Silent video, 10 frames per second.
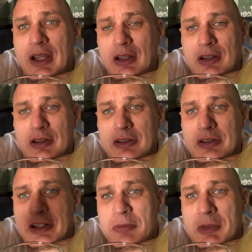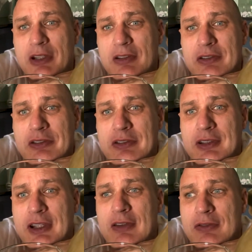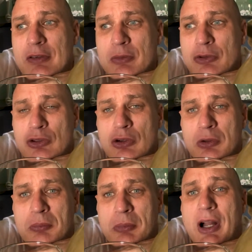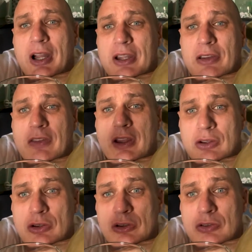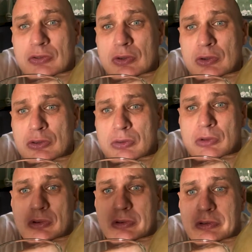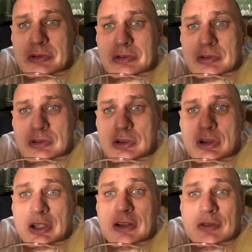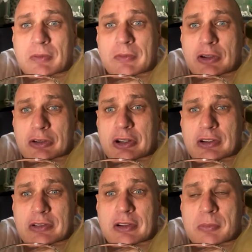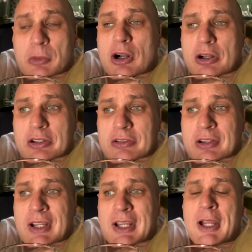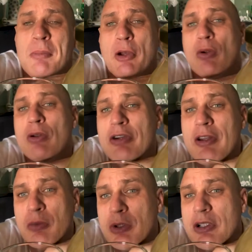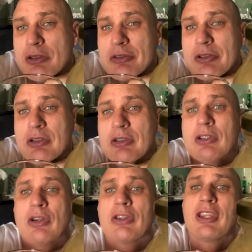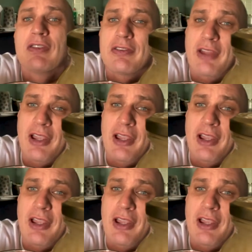And he makes kefir, which you can buy at Thank Goodness Foods, which is, you can get from the Oranjesig market. But all around the world, you know, kefir's